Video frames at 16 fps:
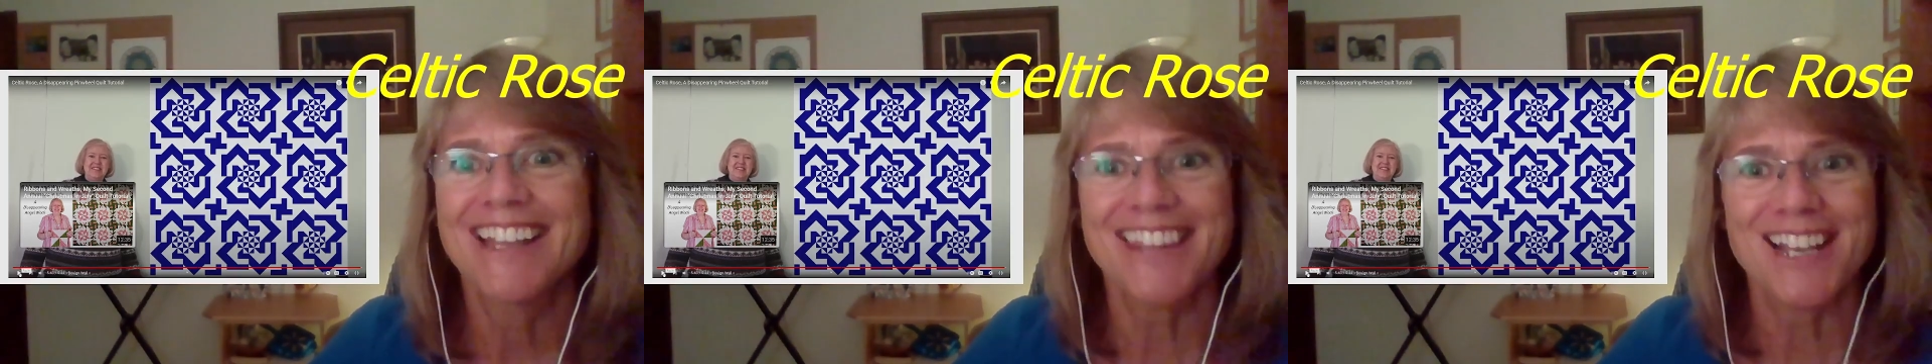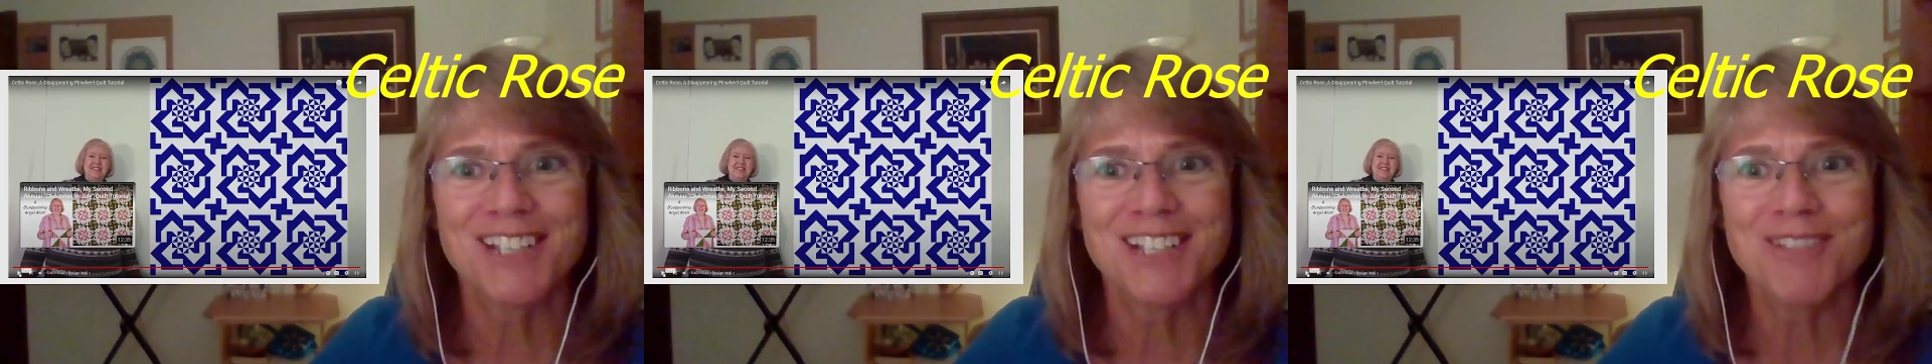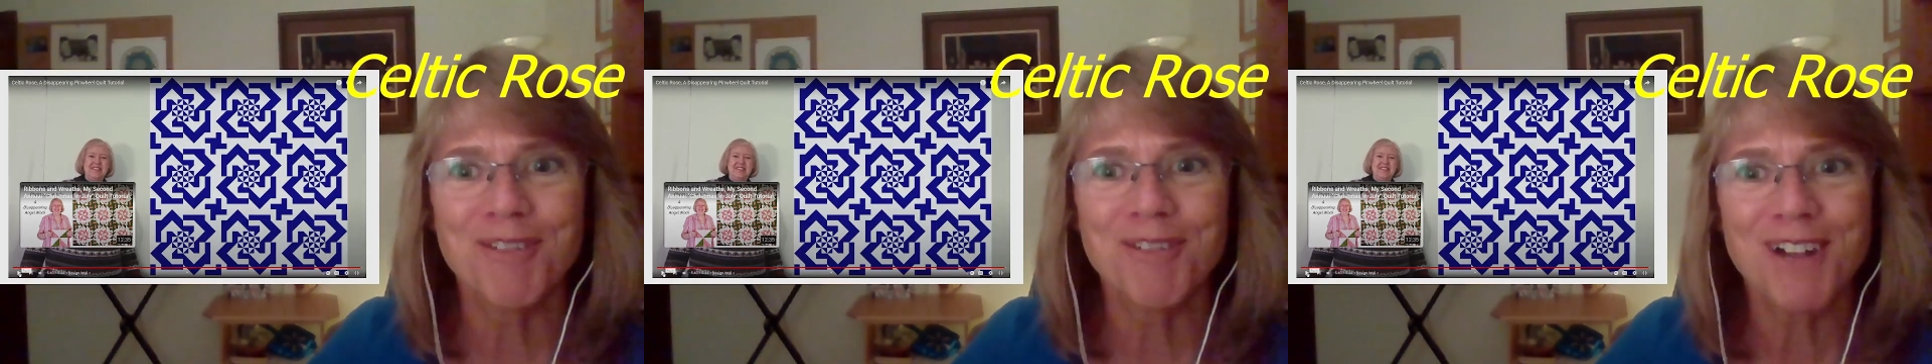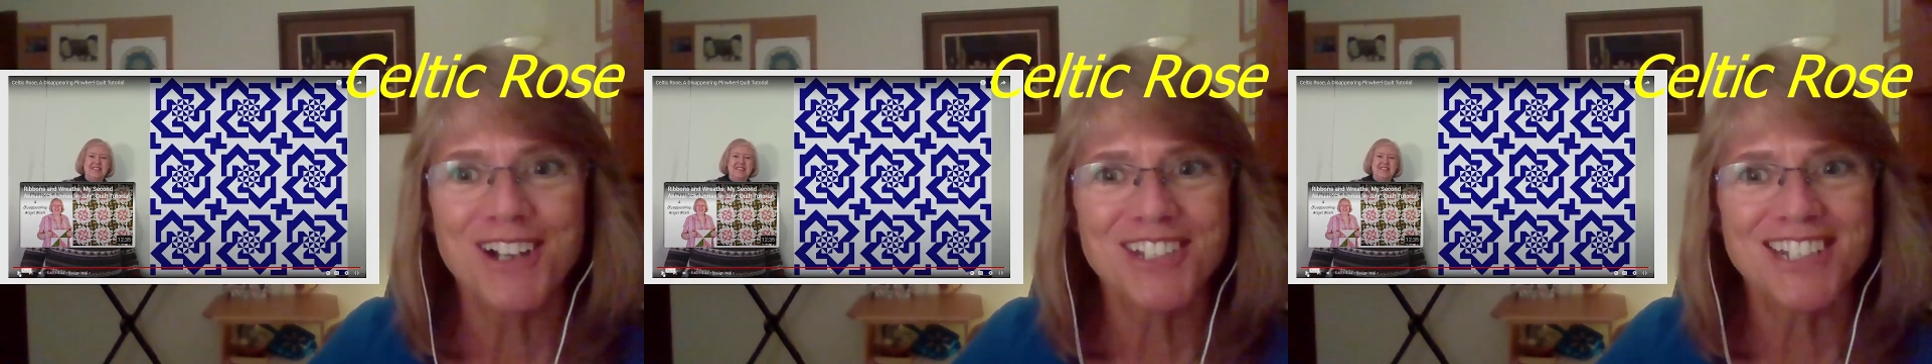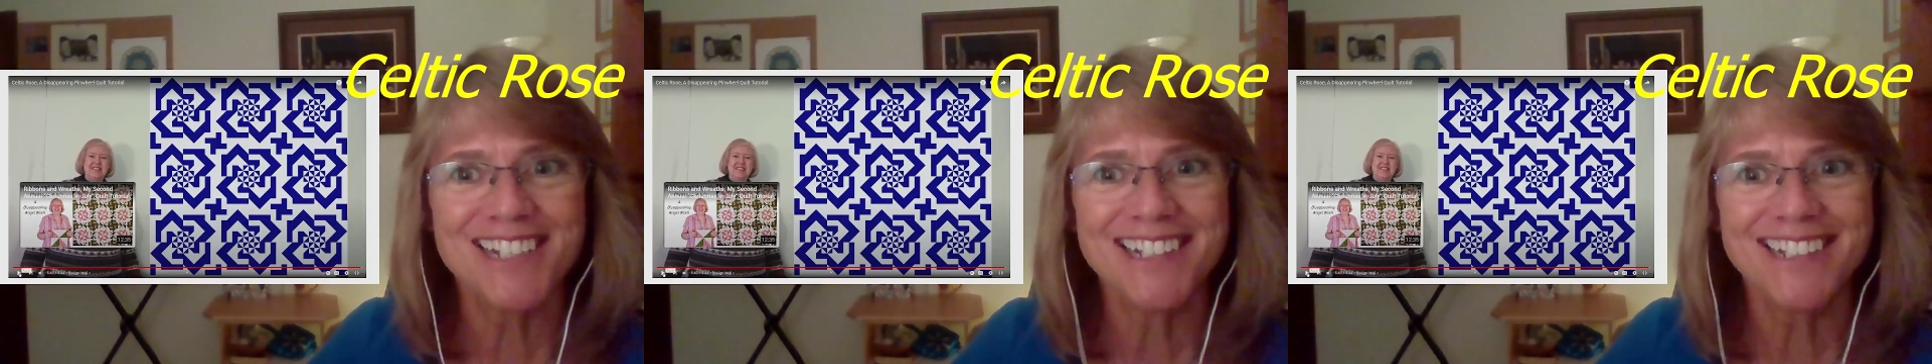Thanks for
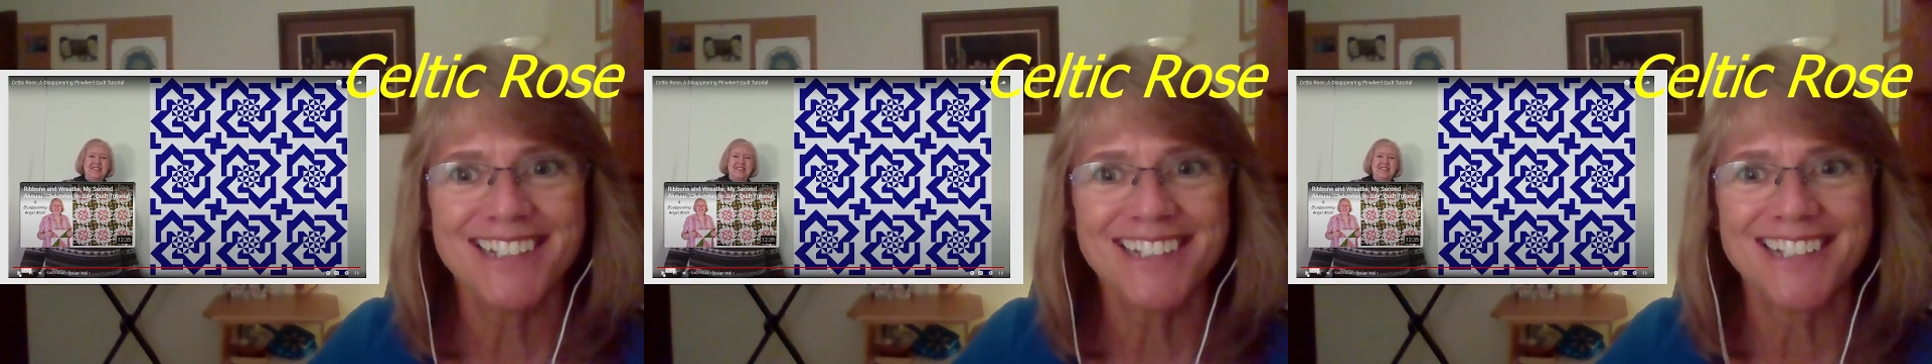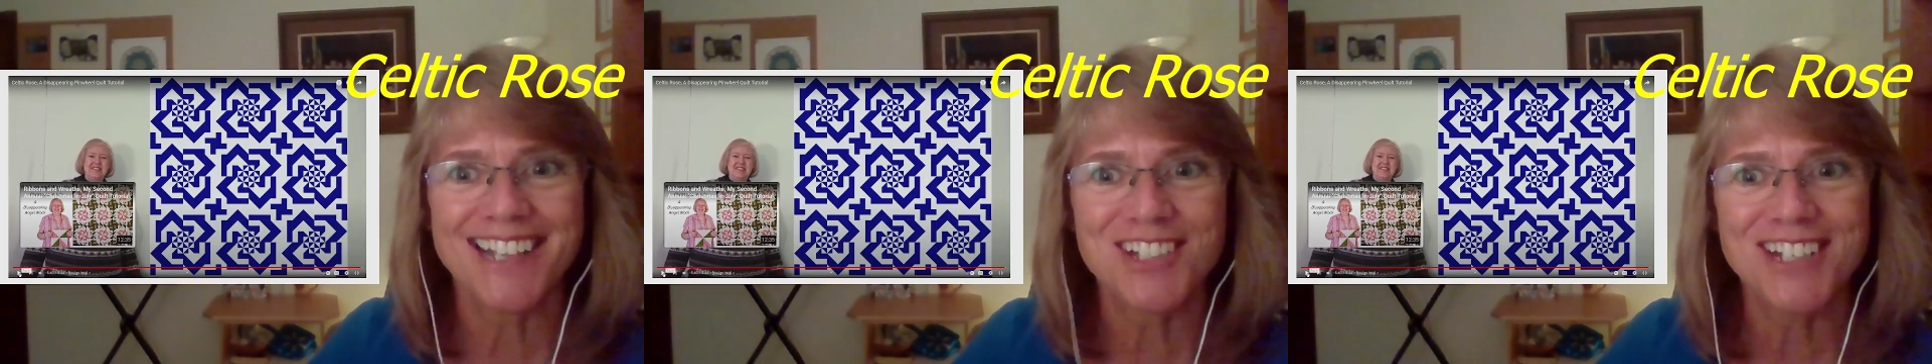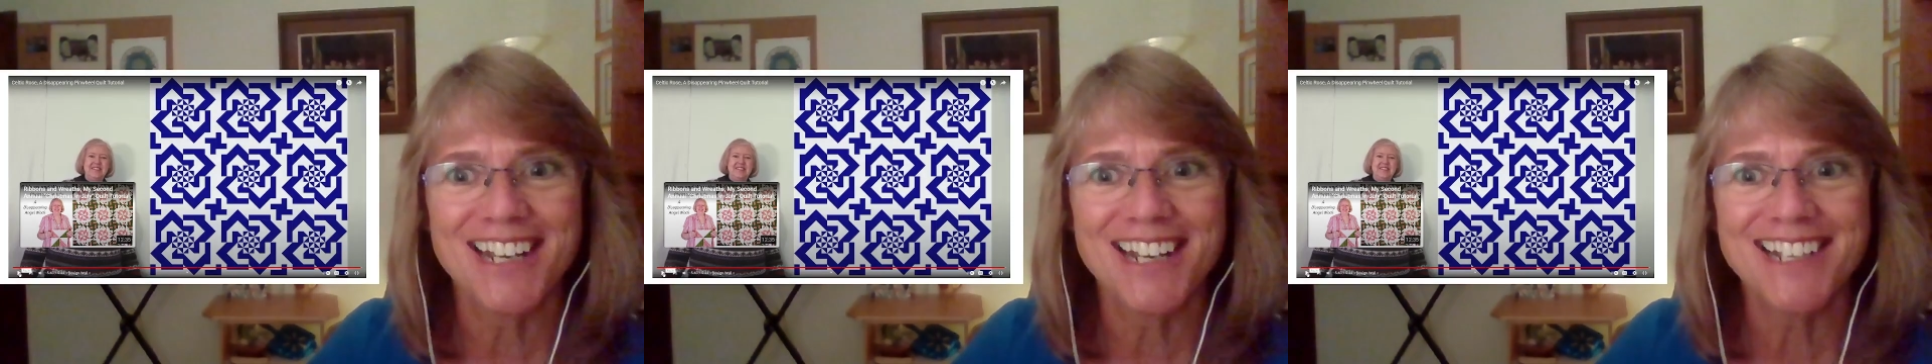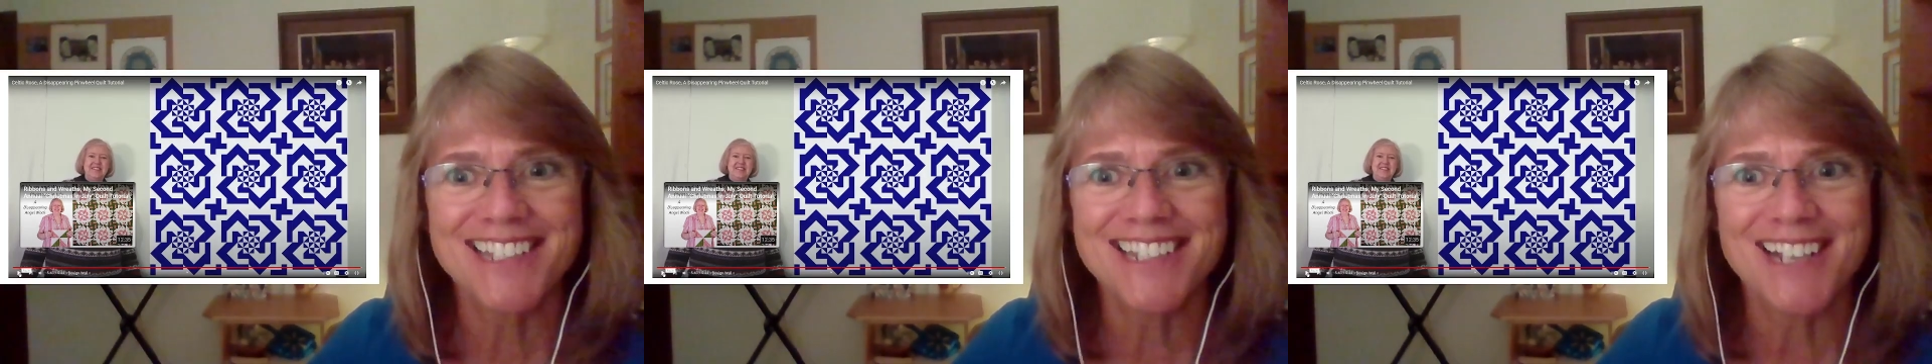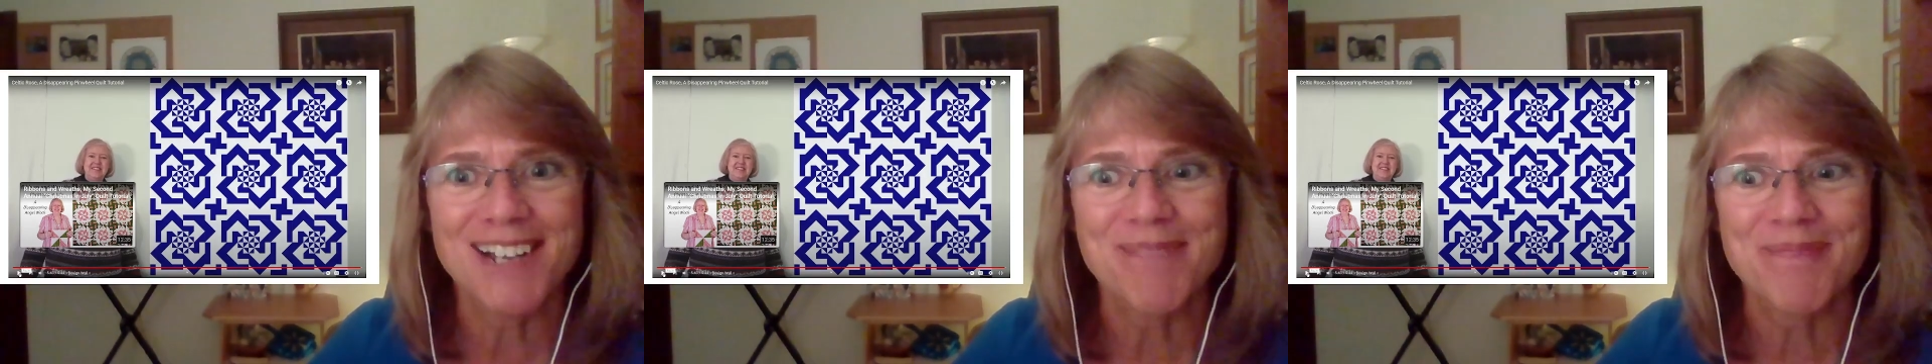watching. Catch you next time.